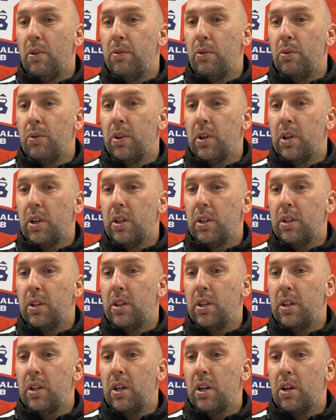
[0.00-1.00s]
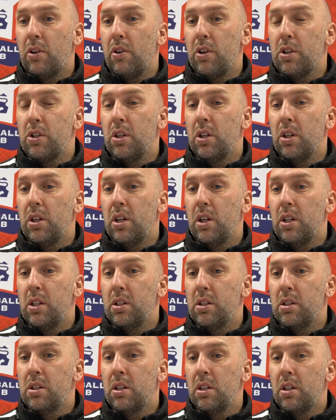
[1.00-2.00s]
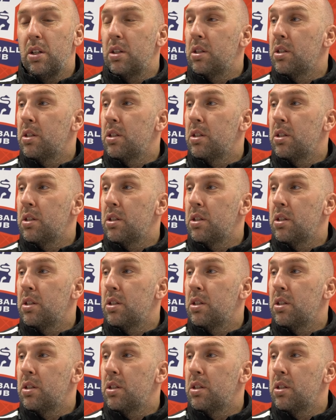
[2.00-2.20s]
I thought the aggression and the